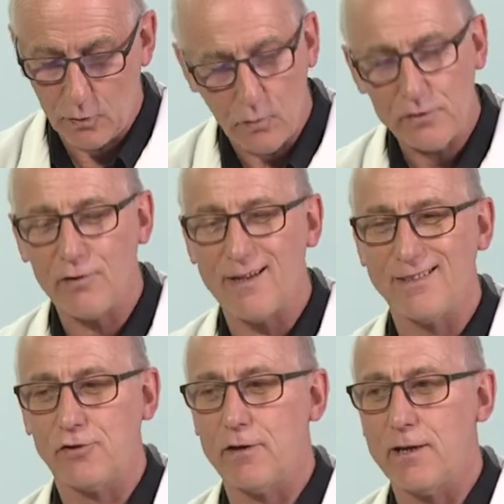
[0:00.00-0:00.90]
We're always trying
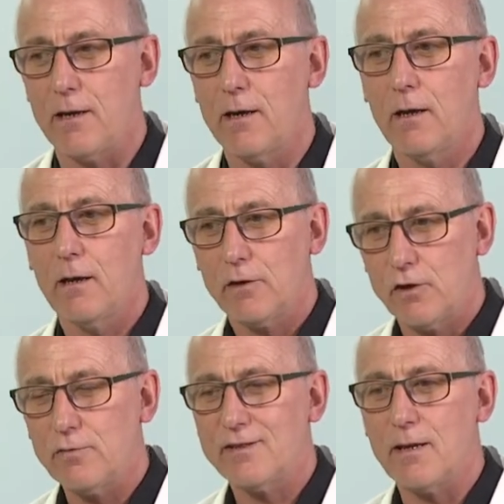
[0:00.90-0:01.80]
to treat
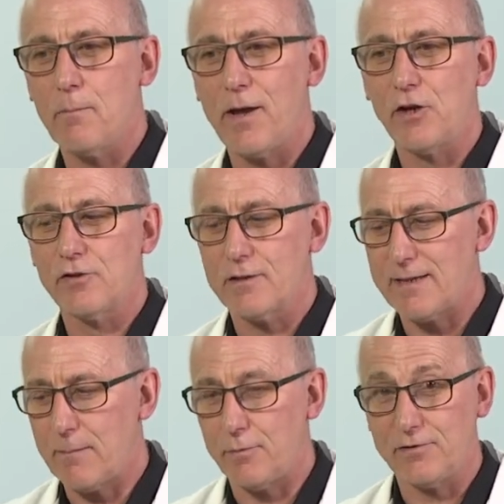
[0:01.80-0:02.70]
QC and patient
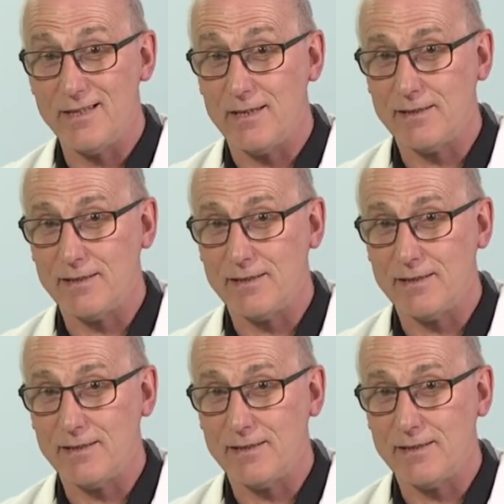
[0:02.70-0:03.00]
samples in the